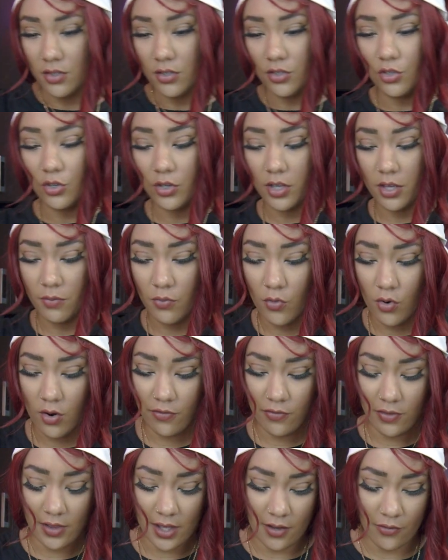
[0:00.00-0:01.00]
You'll get more
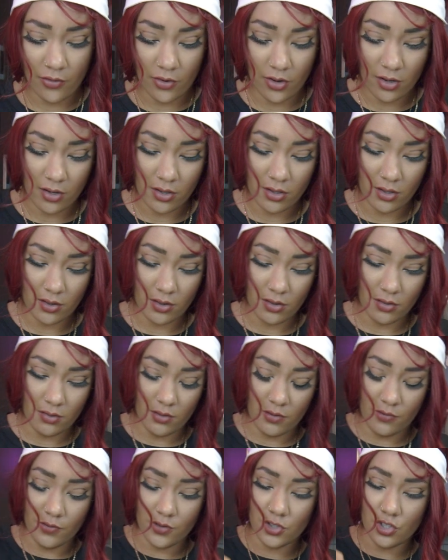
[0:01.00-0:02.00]
flavor
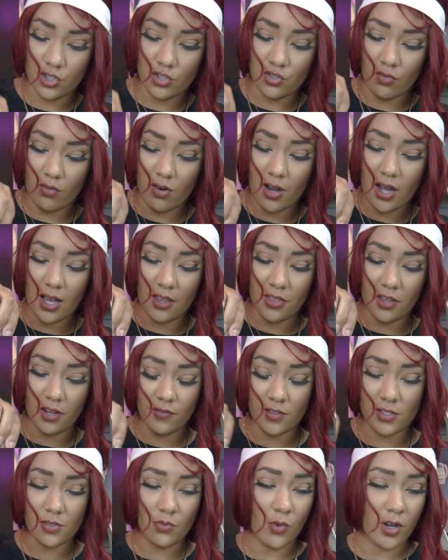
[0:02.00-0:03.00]
if it's dry than
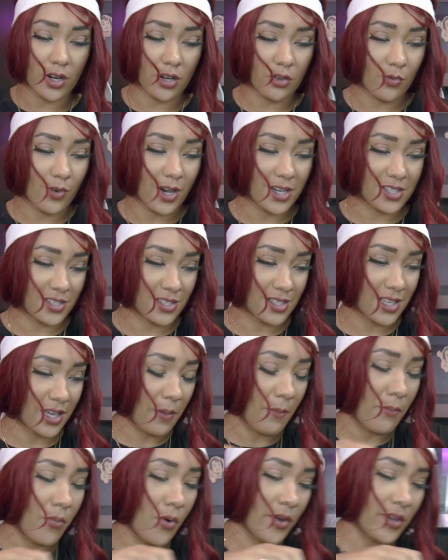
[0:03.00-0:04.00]
if it's wet, otherwise it just
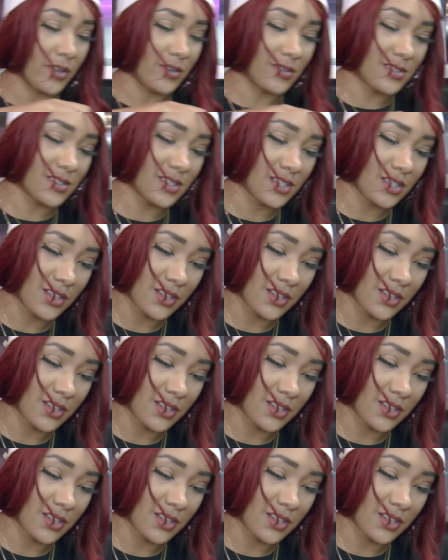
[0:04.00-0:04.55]
kind of boils.